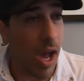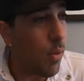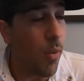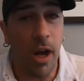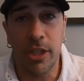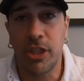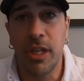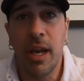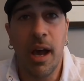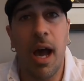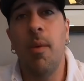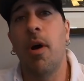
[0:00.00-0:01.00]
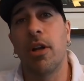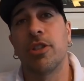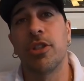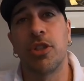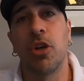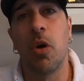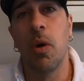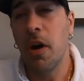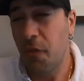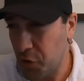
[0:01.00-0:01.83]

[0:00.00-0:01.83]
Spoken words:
I watch the show